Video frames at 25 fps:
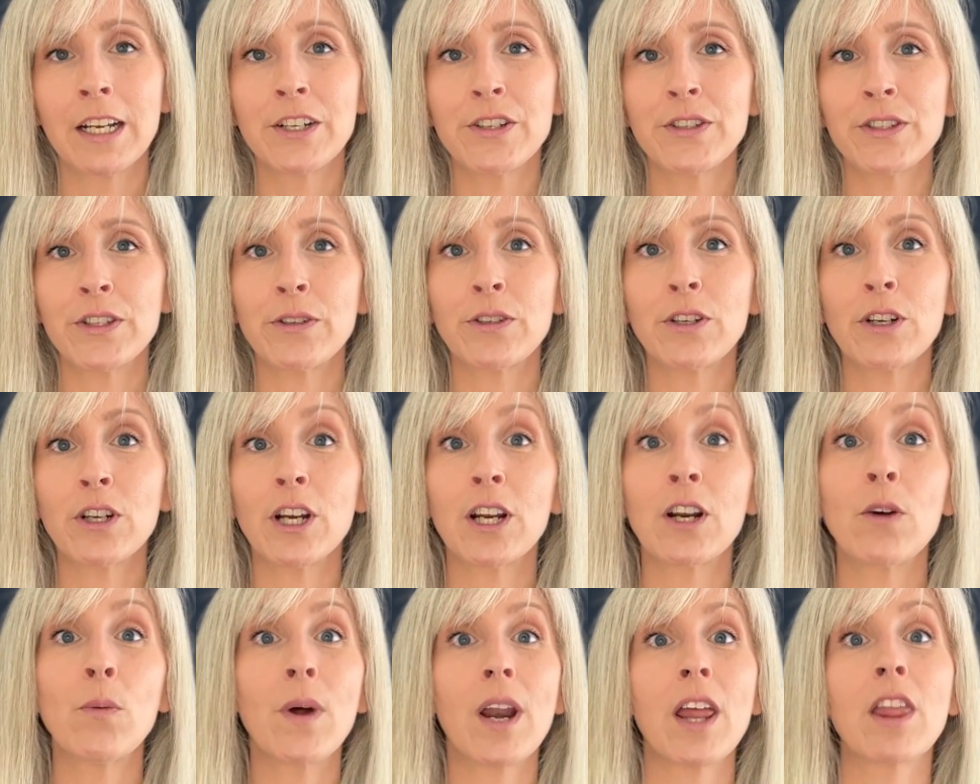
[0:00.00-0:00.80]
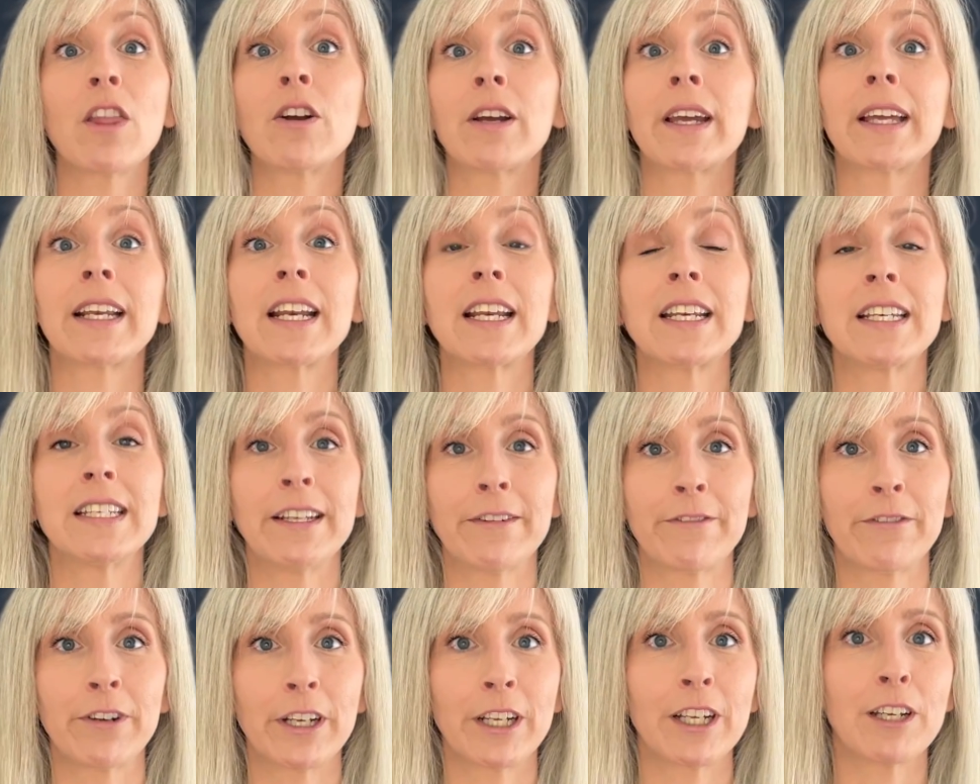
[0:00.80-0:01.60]
So you're going to want to look at a
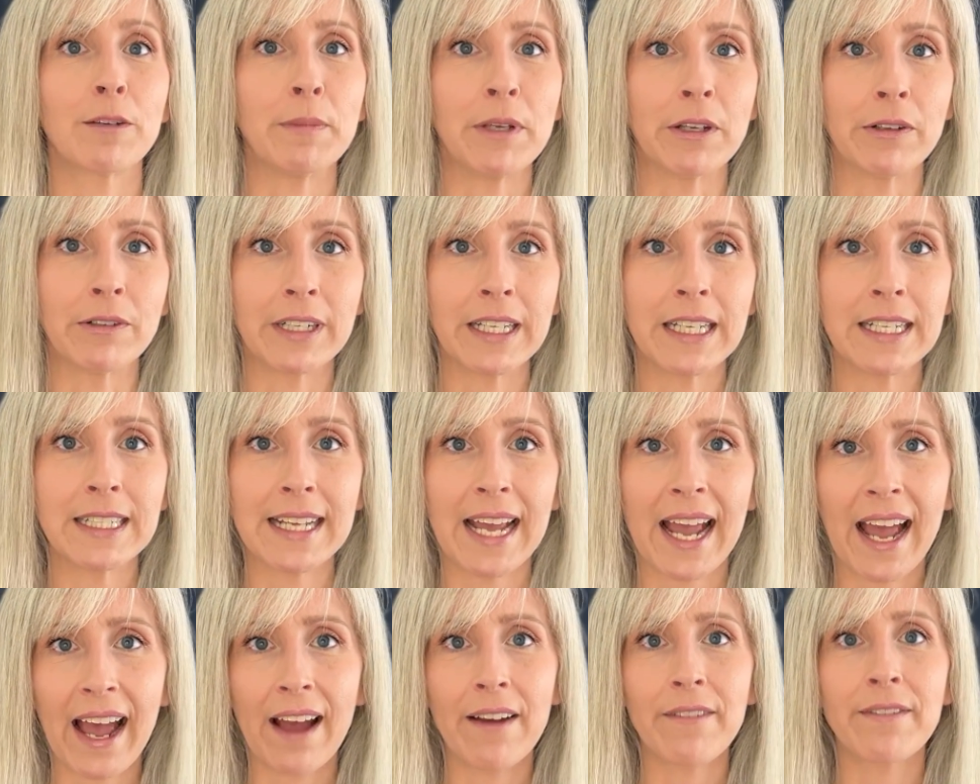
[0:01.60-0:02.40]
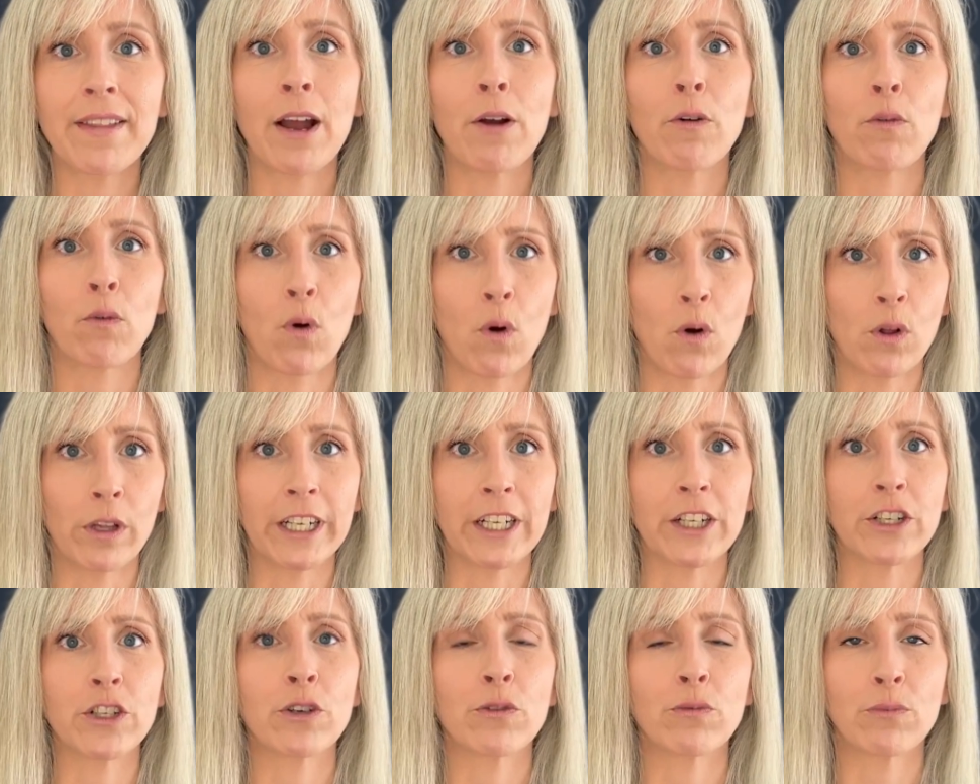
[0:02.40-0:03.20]
different community to have that
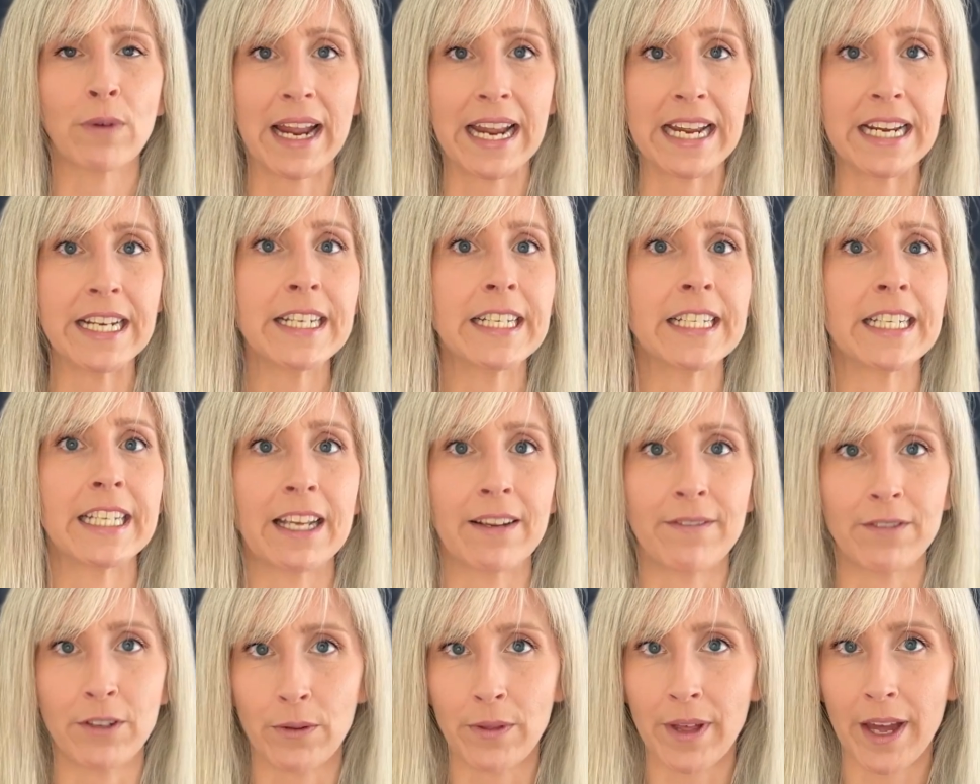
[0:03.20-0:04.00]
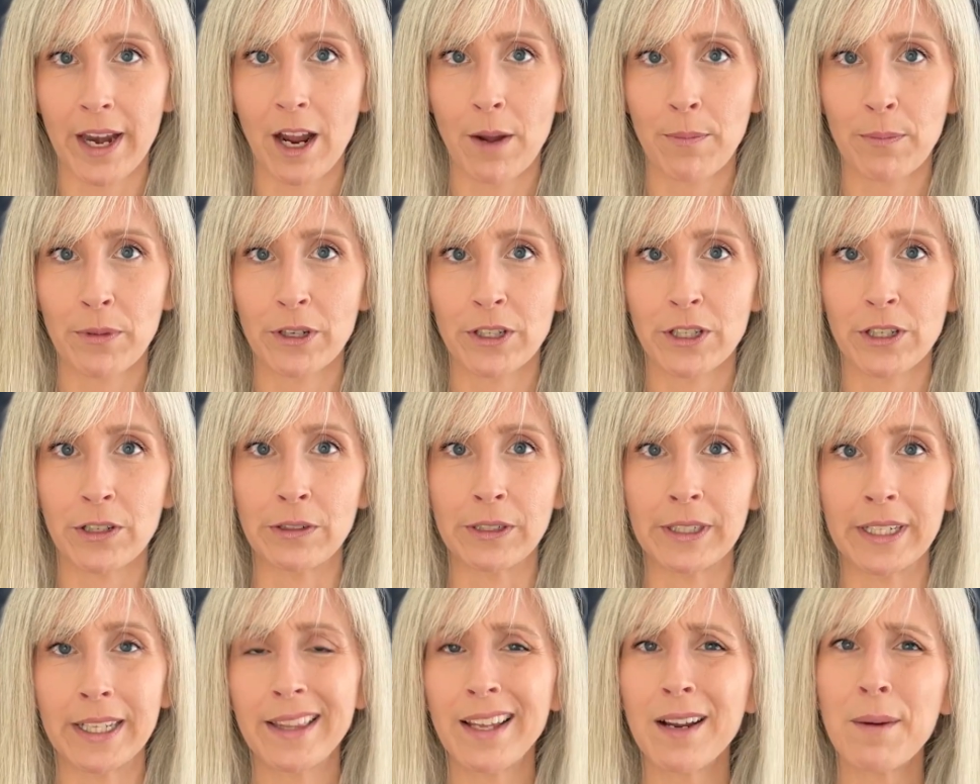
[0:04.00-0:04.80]
rolling terrain to give you that
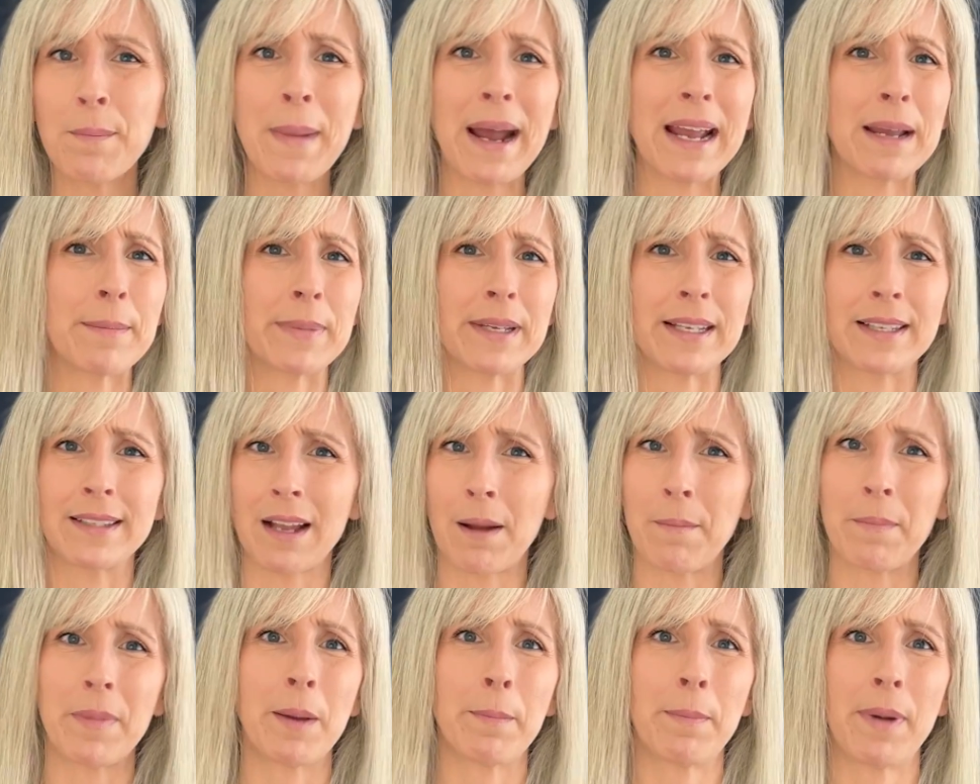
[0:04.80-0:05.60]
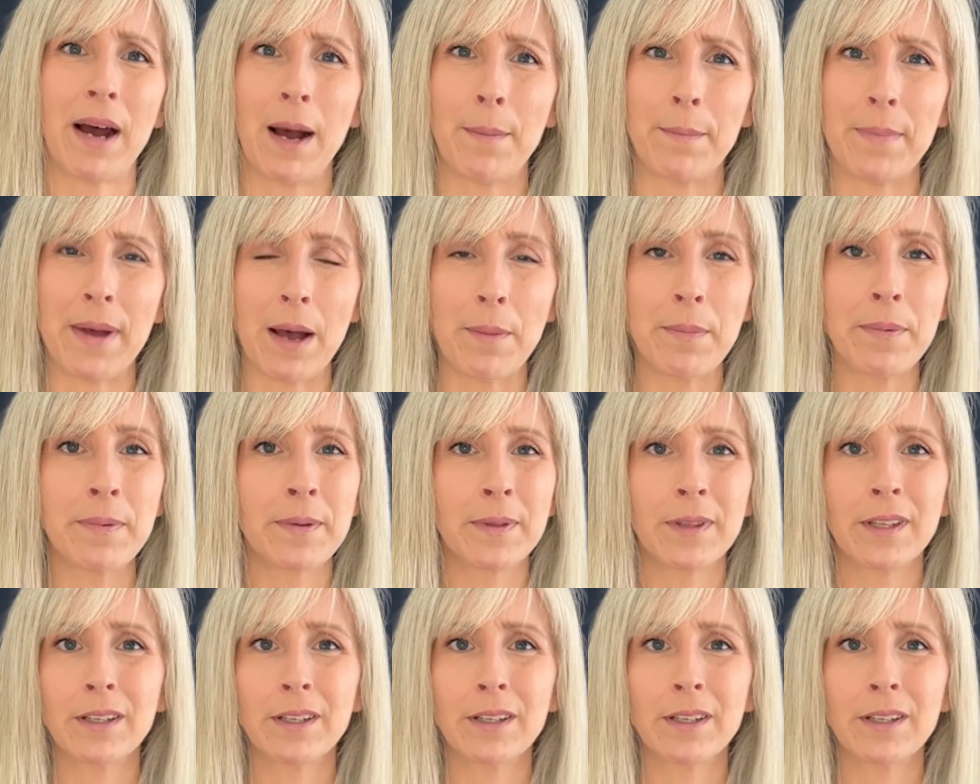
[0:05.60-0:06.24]
opportunity. There might be some that pop up.